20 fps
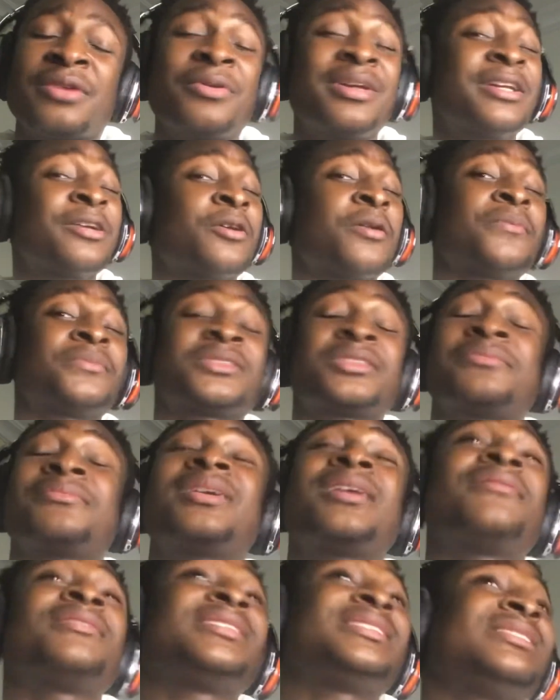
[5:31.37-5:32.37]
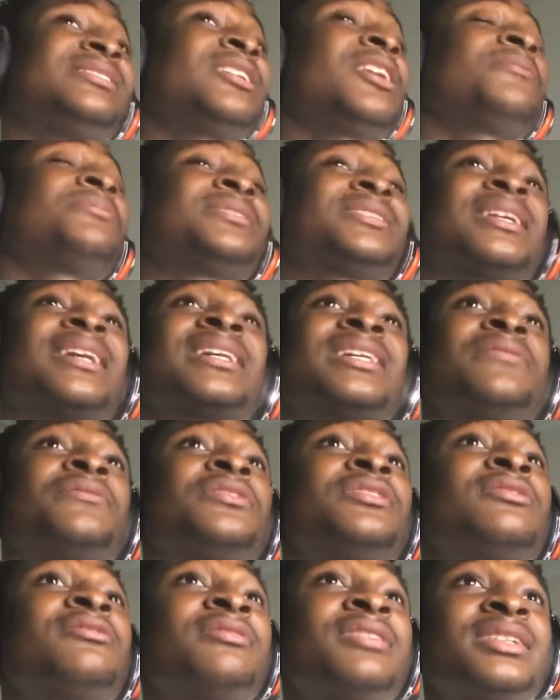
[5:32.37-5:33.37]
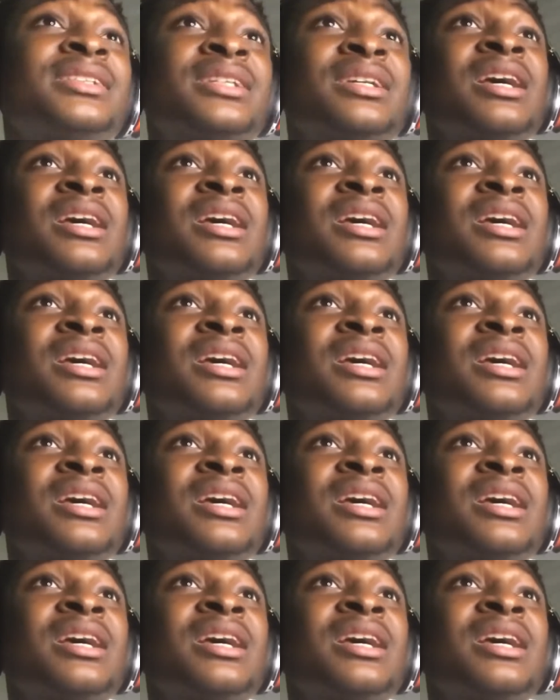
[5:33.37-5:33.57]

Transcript: When it comes to marriage, the doubts is like even crazy.